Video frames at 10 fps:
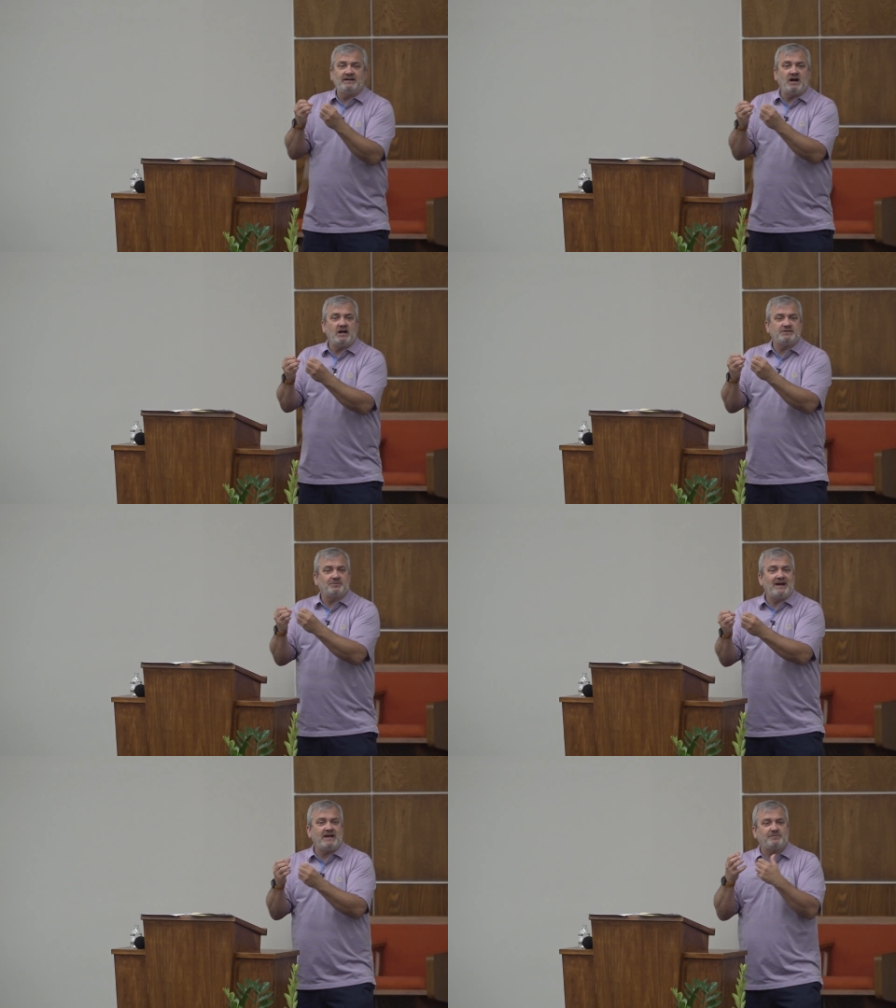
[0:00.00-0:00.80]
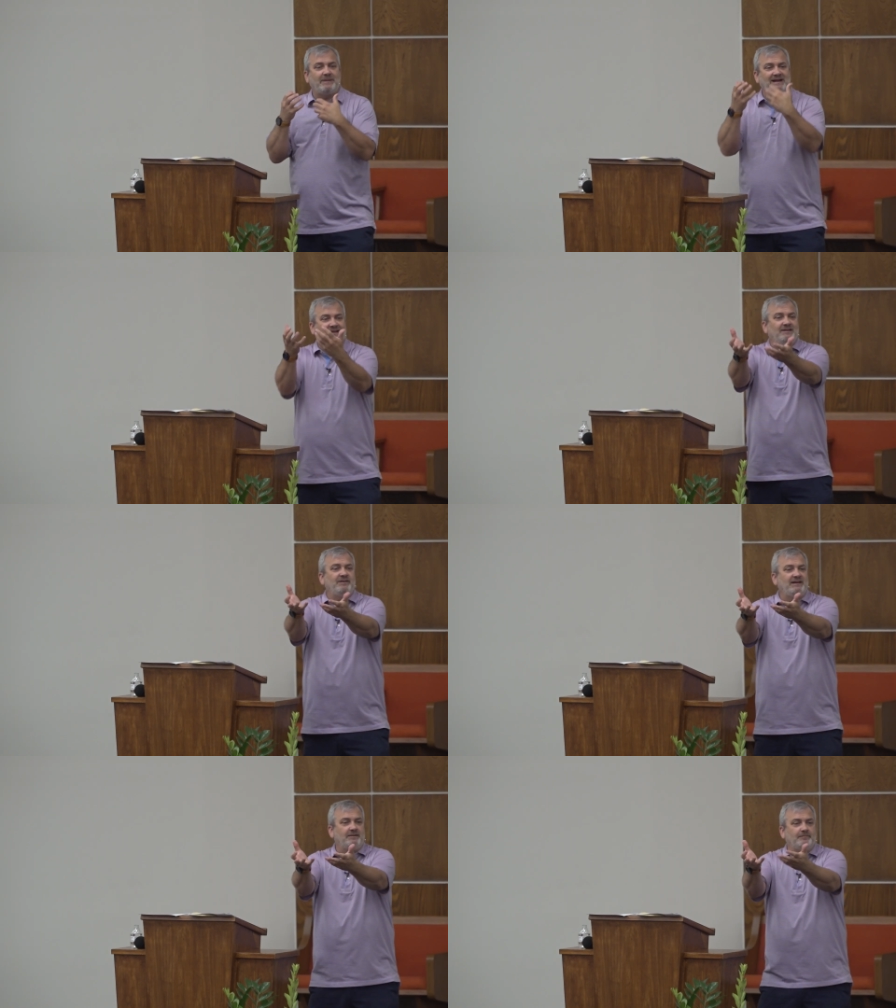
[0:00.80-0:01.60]
God's wrath by
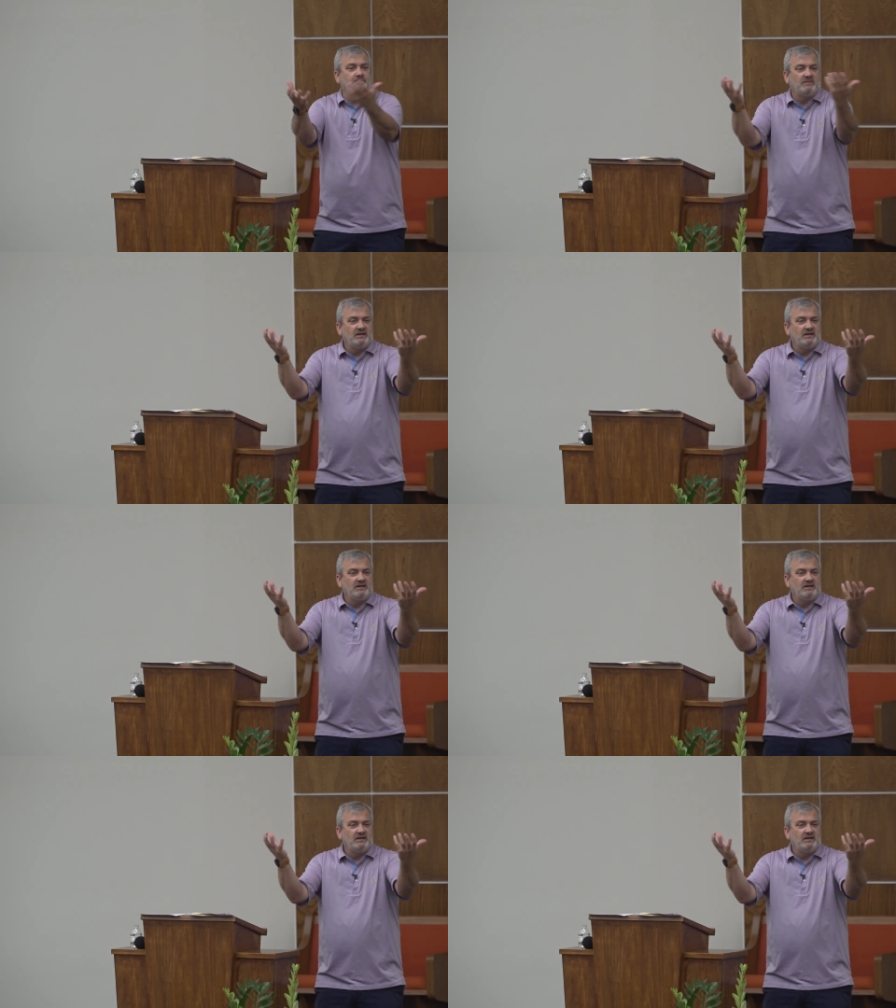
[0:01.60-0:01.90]
giving Him